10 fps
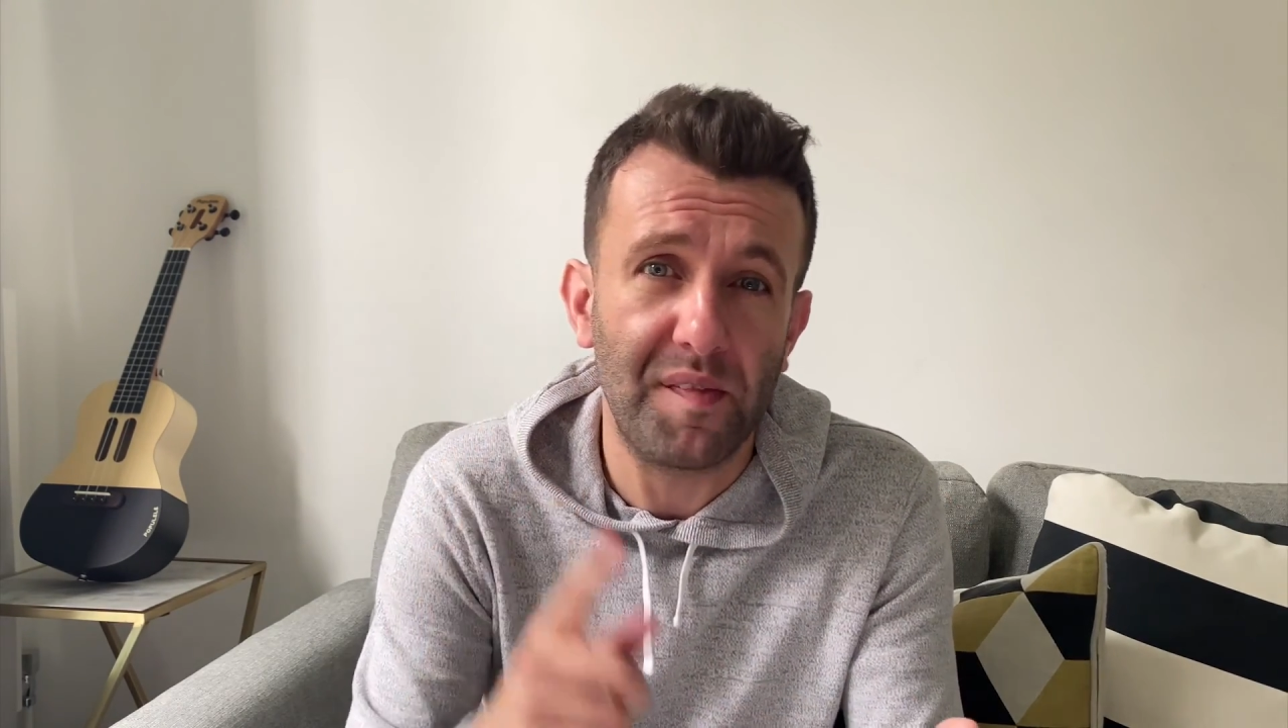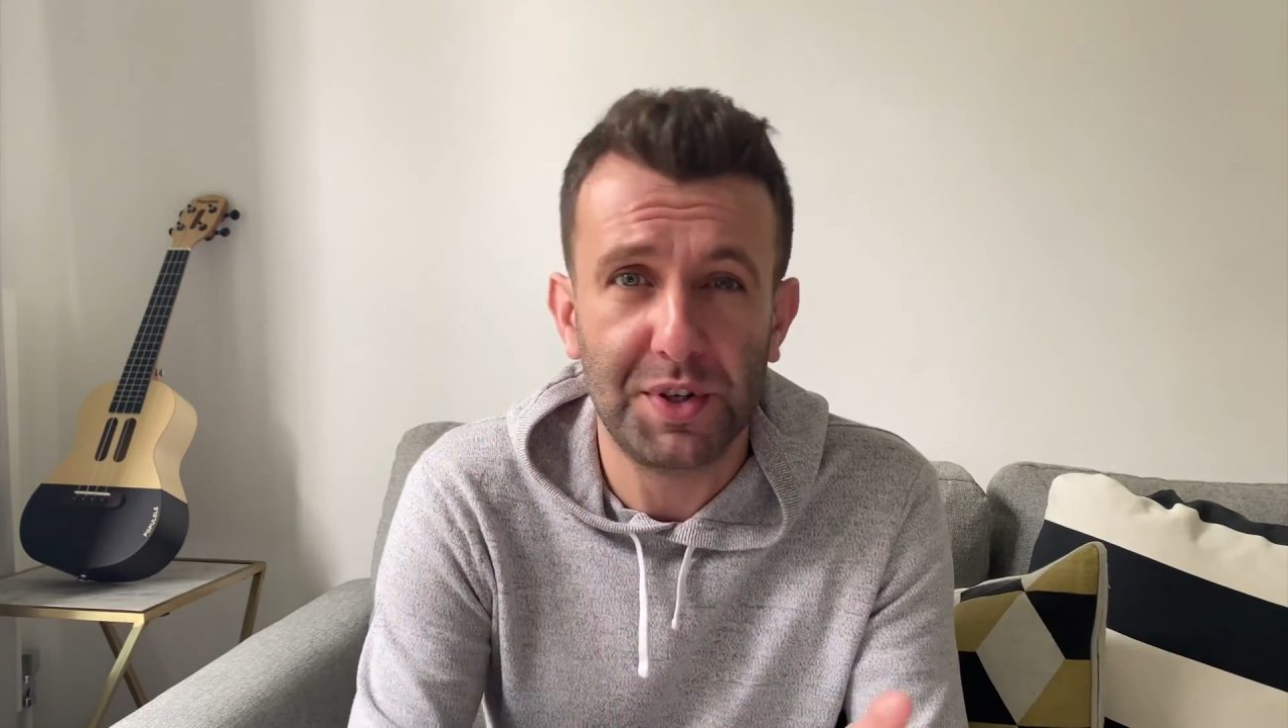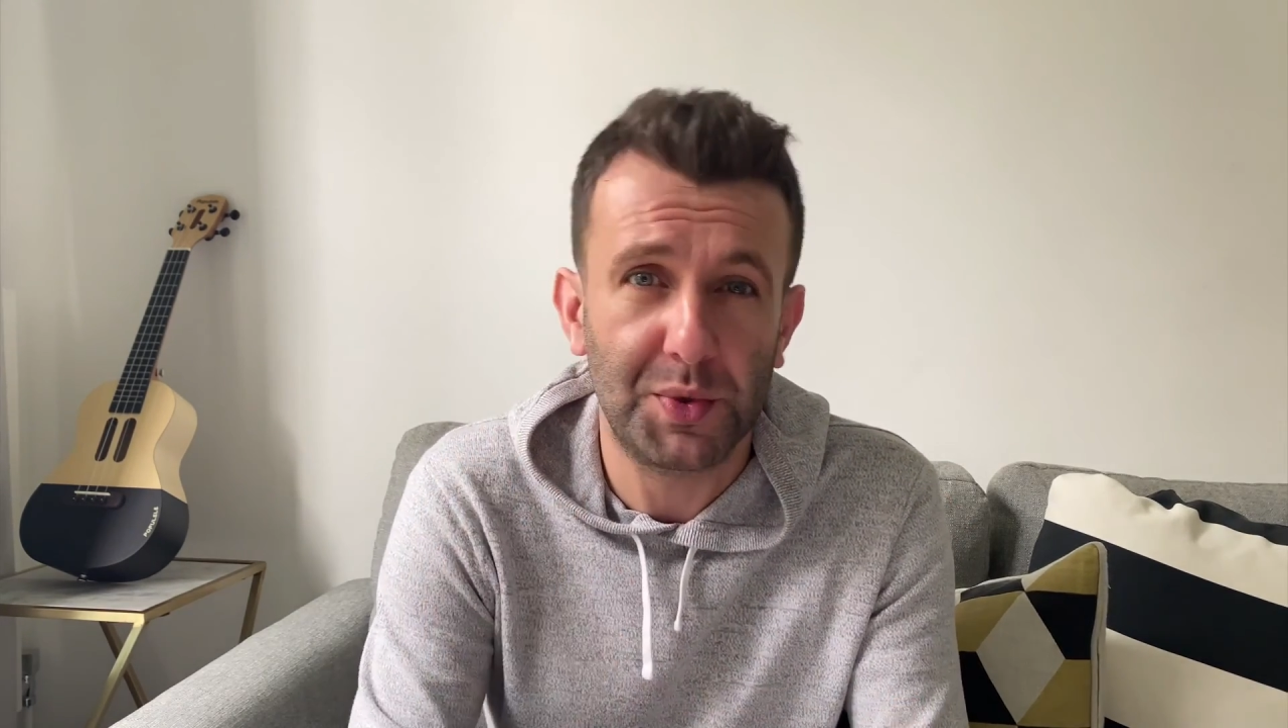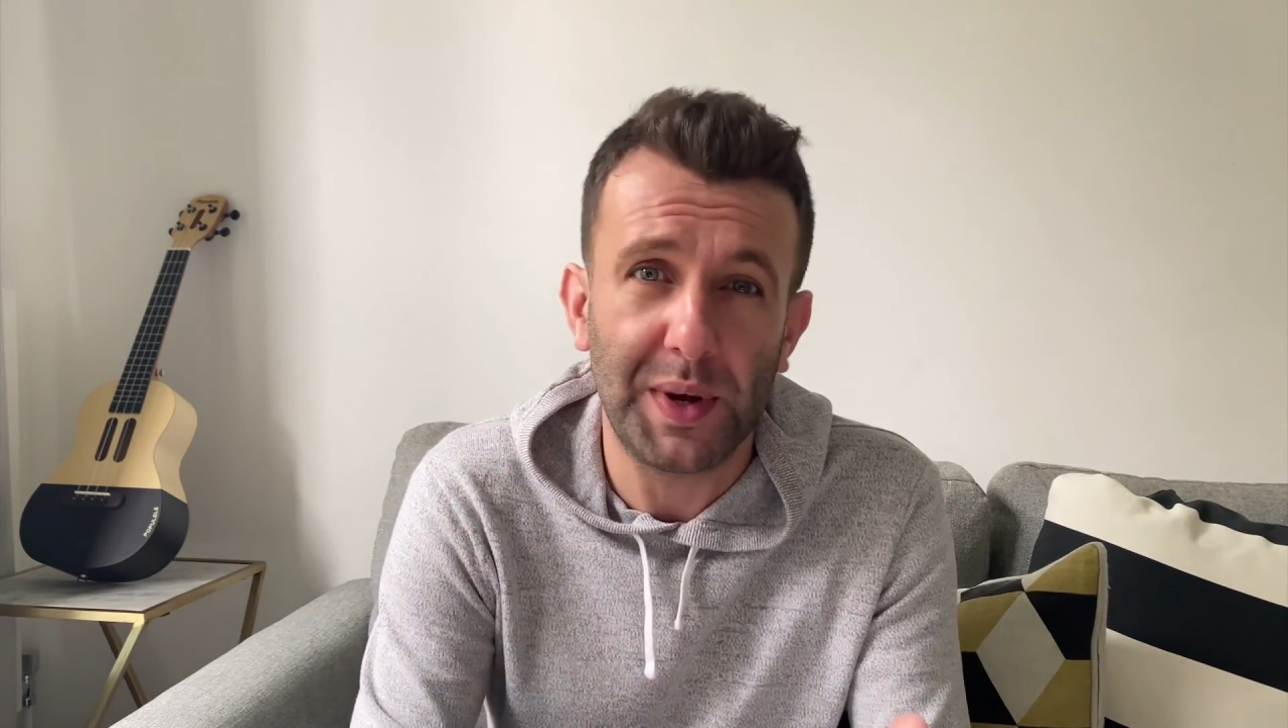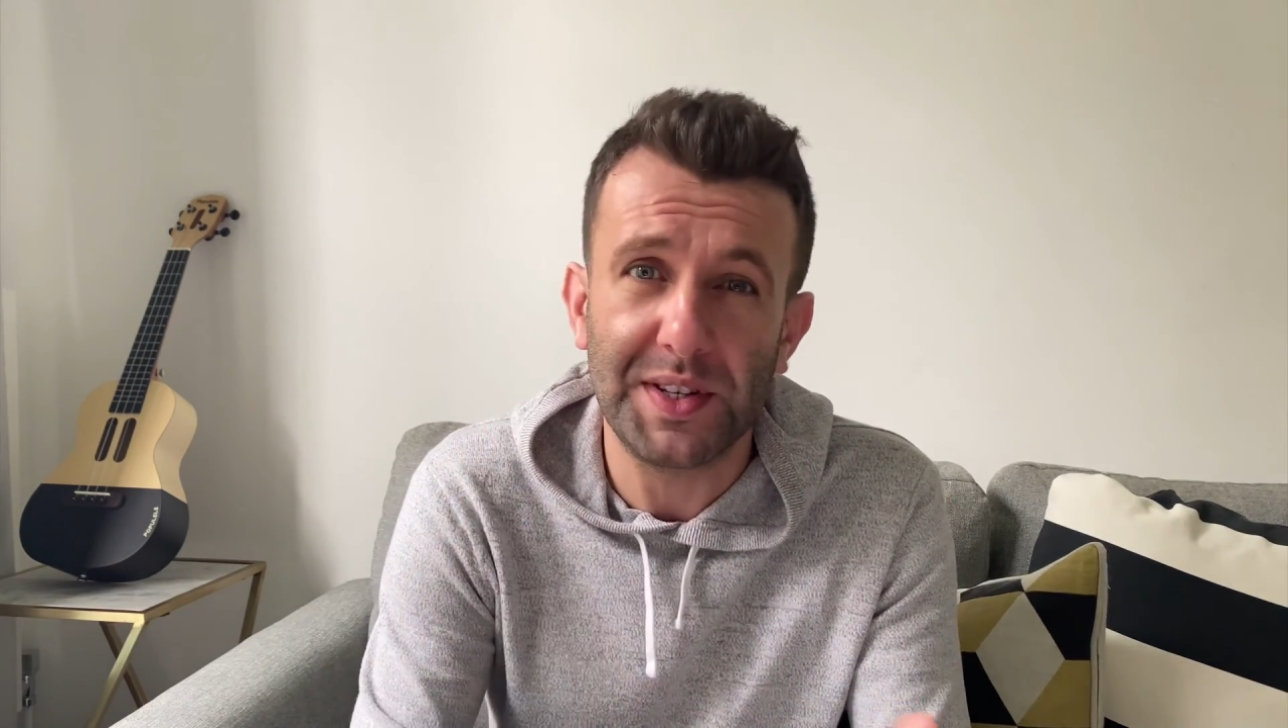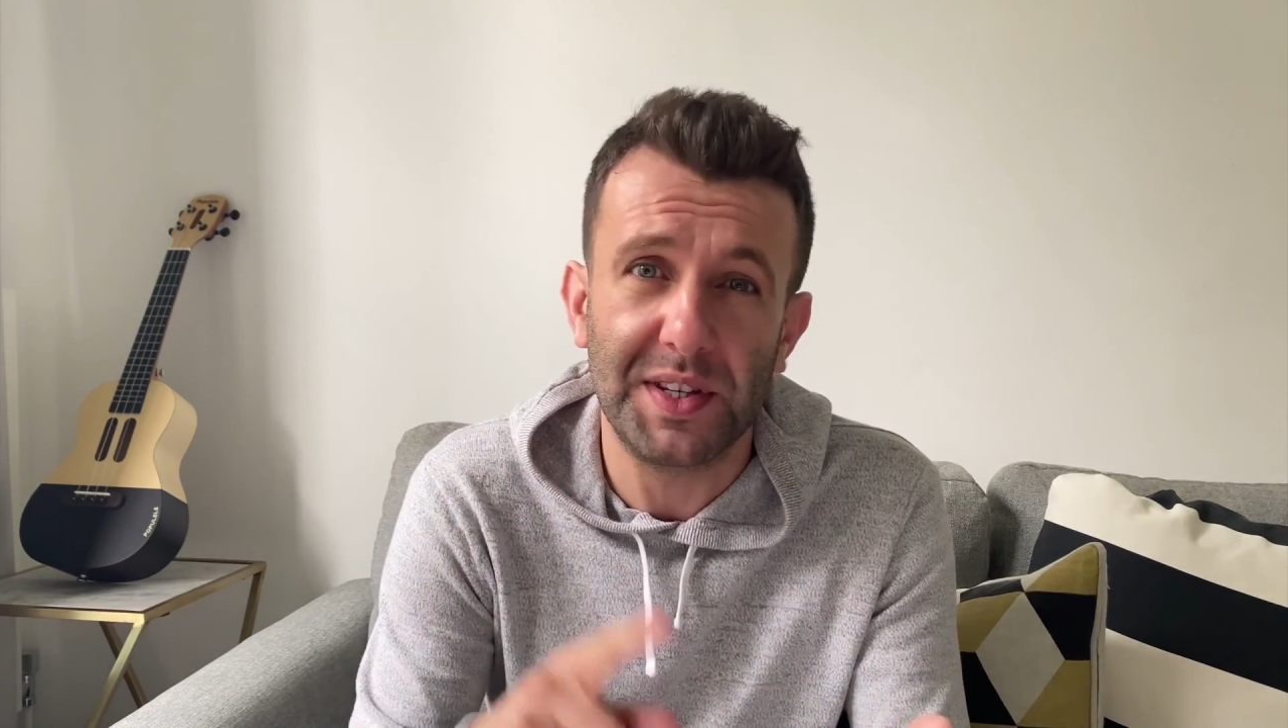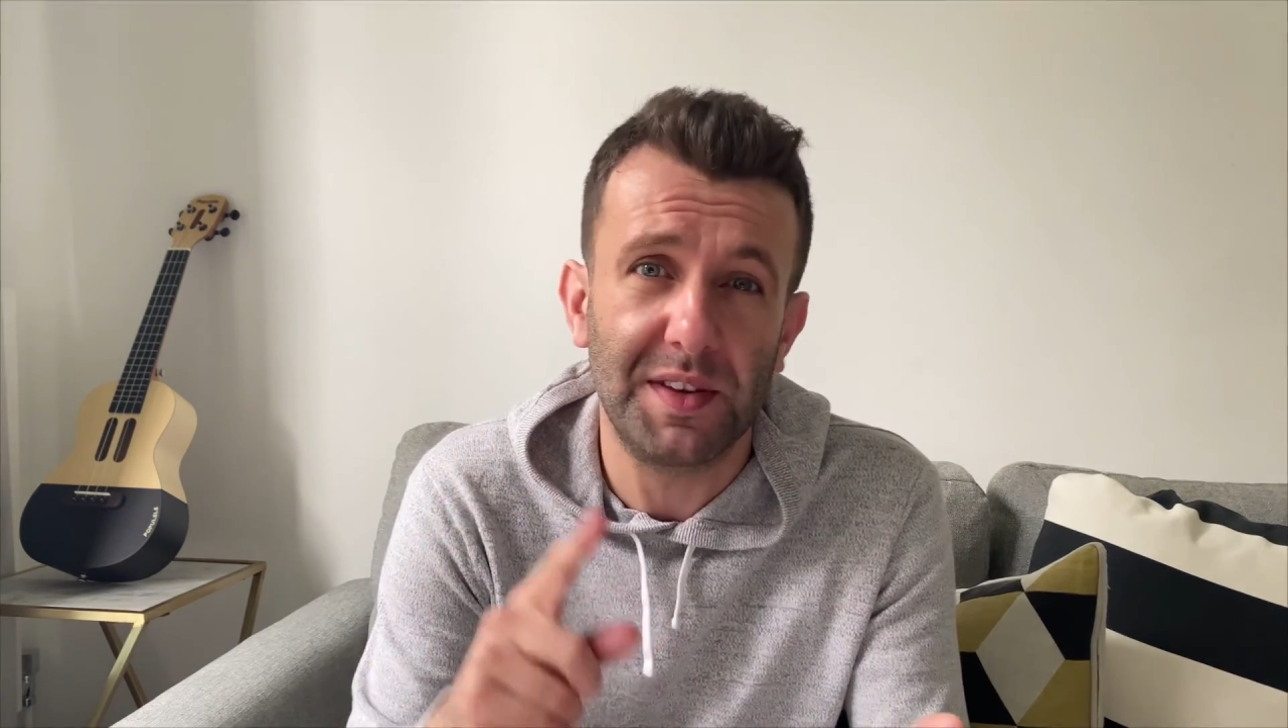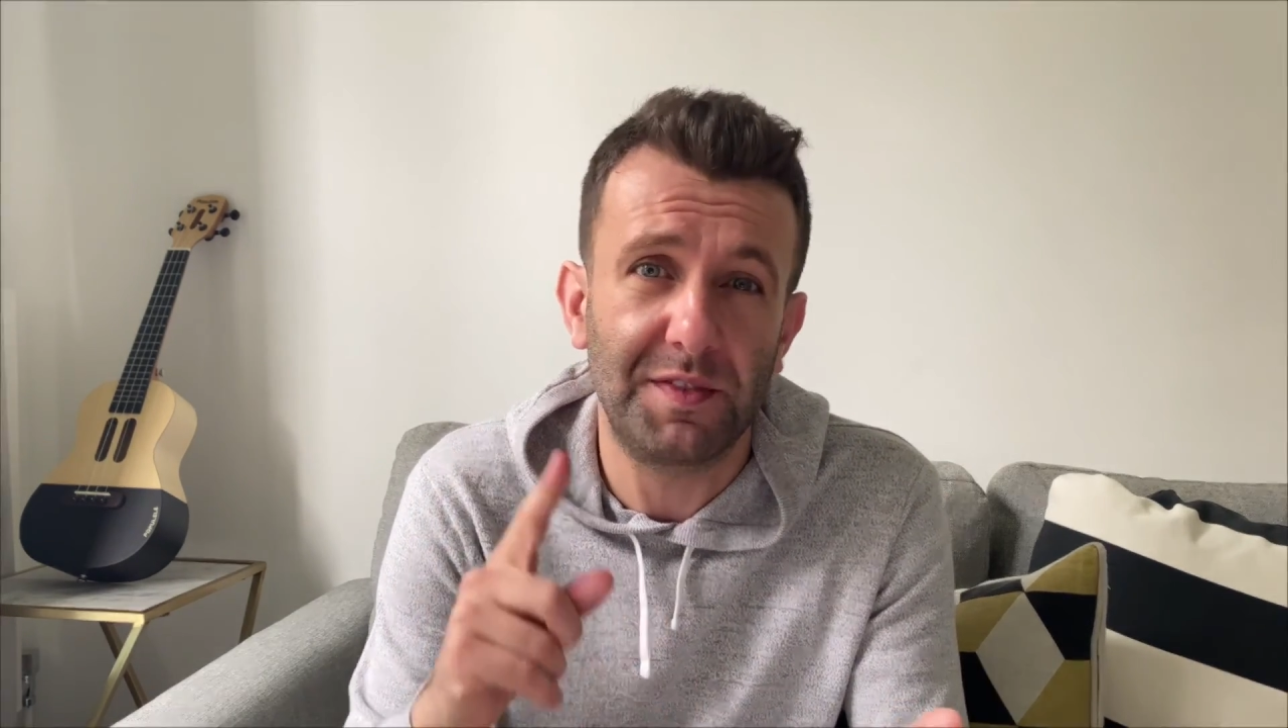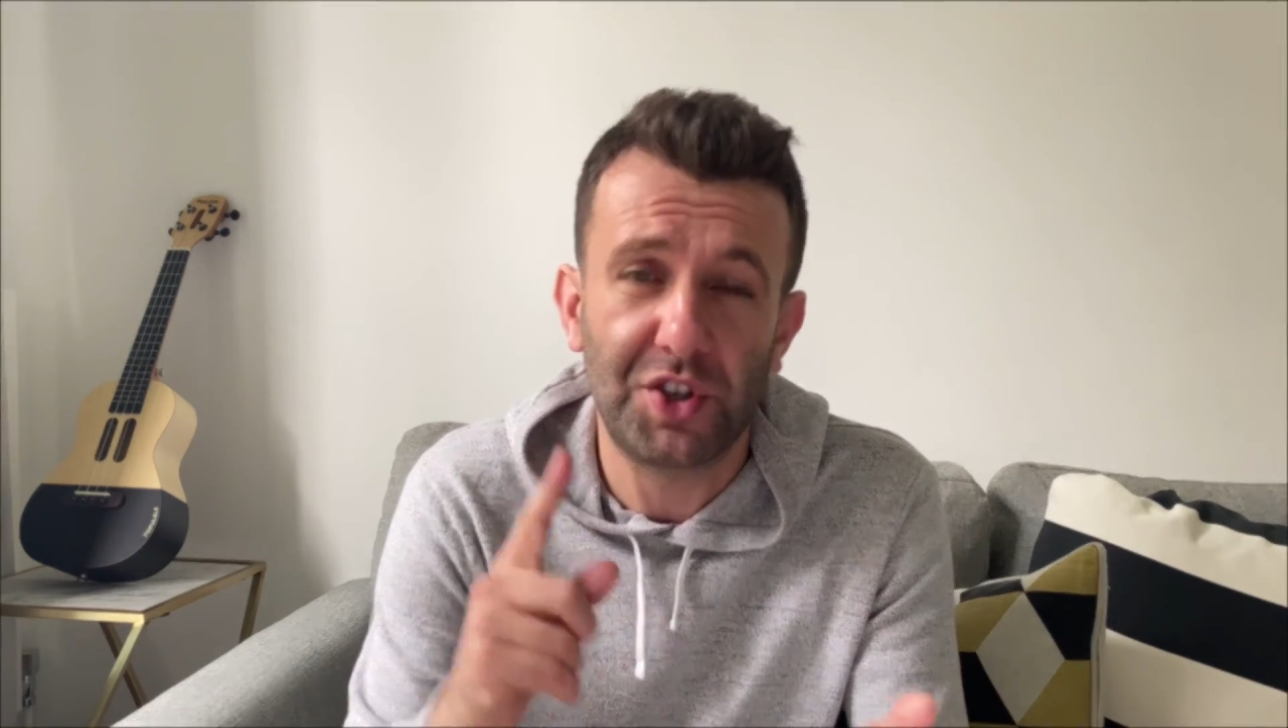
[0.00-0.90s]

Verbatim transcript: persuasive